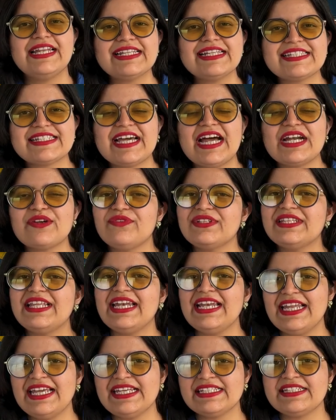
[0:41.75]
Let's start with the
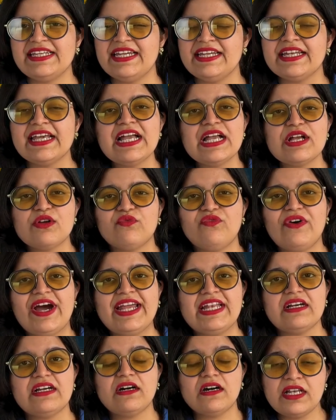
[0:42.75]
release date.
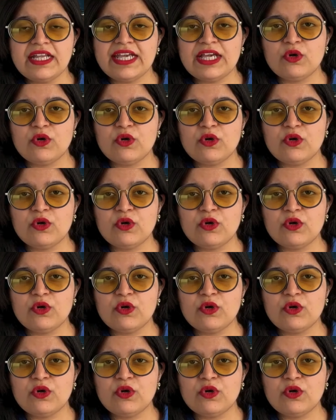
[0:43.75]
While early